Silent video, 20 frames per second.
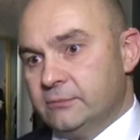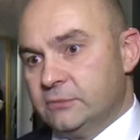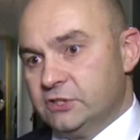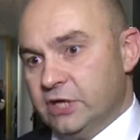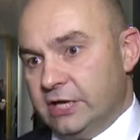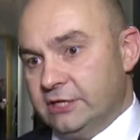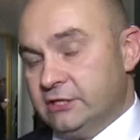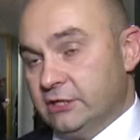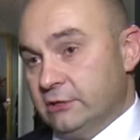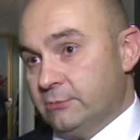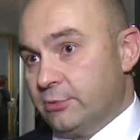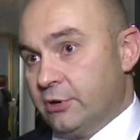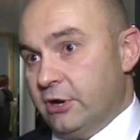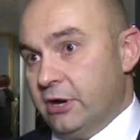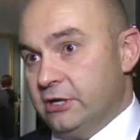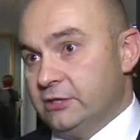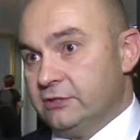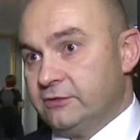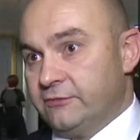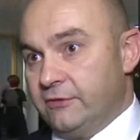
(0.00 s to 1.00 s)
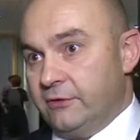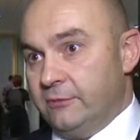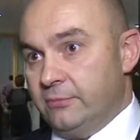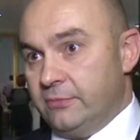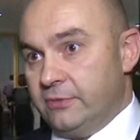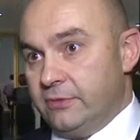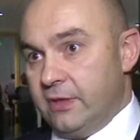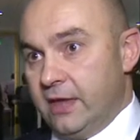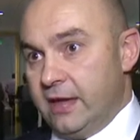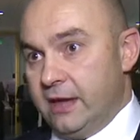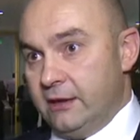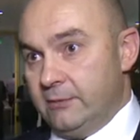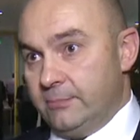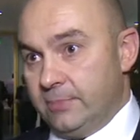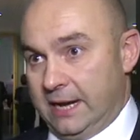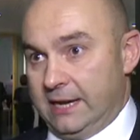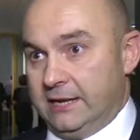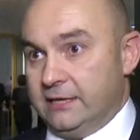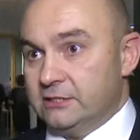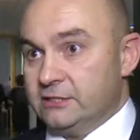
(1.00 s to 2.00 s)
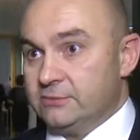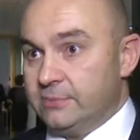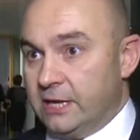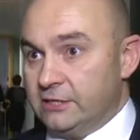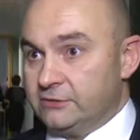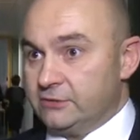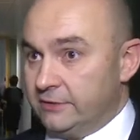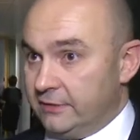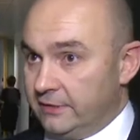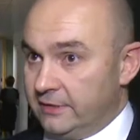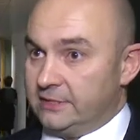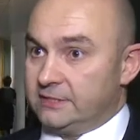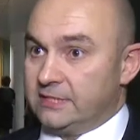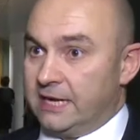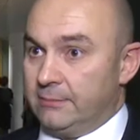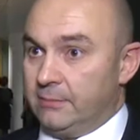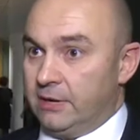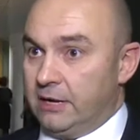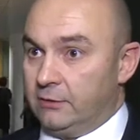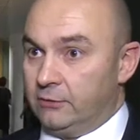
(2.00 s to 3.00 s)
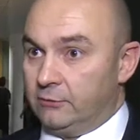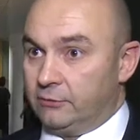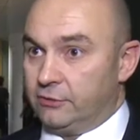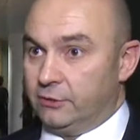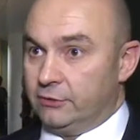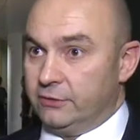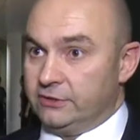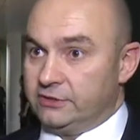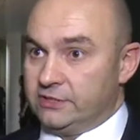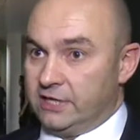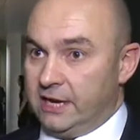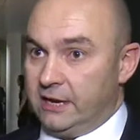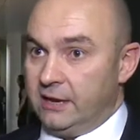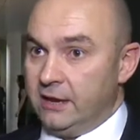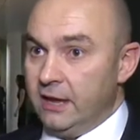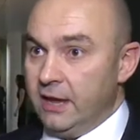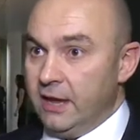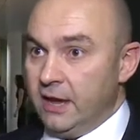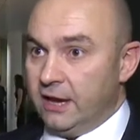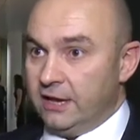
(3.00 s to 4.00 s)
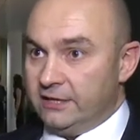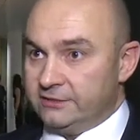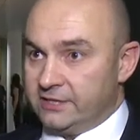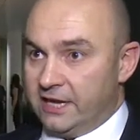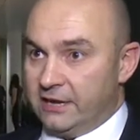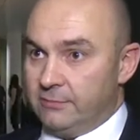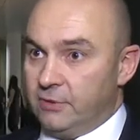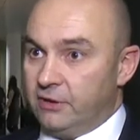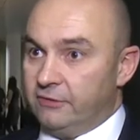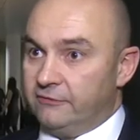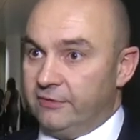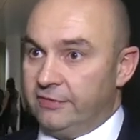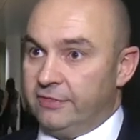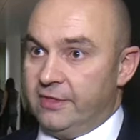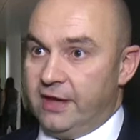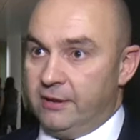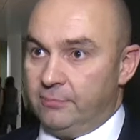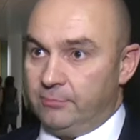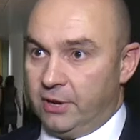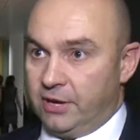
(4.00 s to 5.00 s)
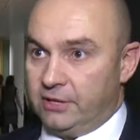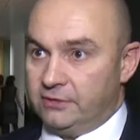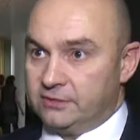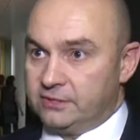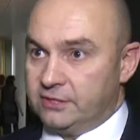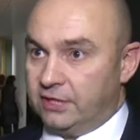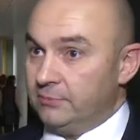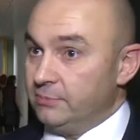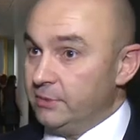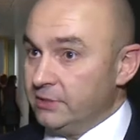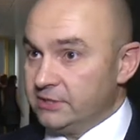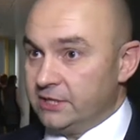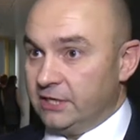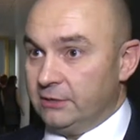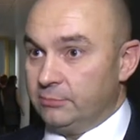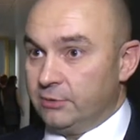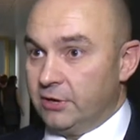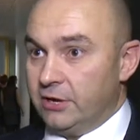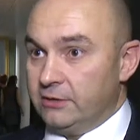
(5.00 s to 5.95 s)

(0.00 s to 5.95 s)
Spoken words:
change in approach from planning inspectorate and the examining authority as they move in their post-IPC